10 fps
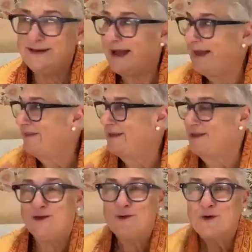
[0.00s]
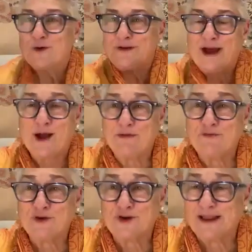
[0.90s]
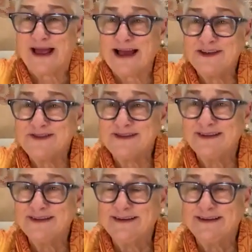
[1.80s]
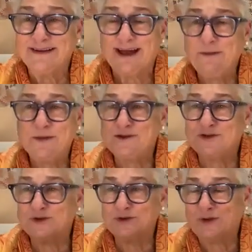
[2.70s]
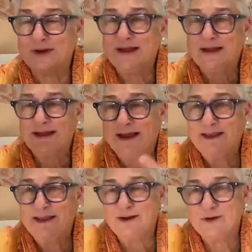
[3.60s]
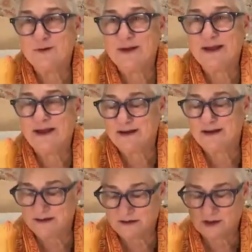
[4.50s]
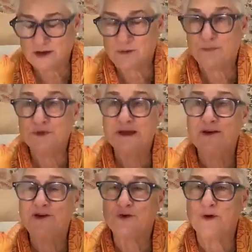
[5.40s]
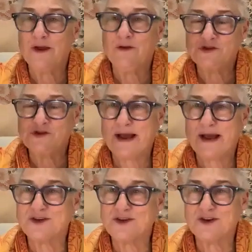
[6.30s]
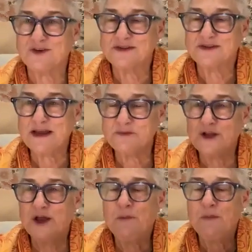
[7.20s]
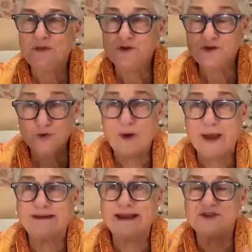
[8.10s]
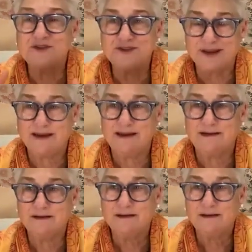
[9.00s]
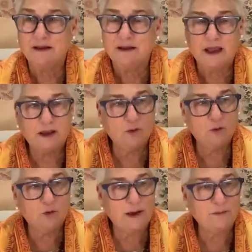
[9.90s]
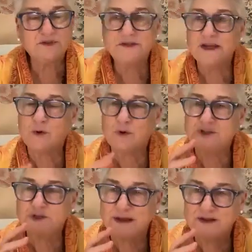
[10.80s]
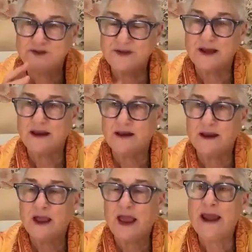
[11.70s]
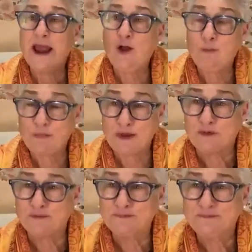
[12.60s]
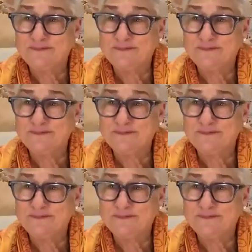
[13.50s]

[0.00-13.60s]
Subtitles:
Not that you were the top of your class, not that you, had a completed degree or that you passed all your exams, but that you went and studied and you were able to take what you had studied and help people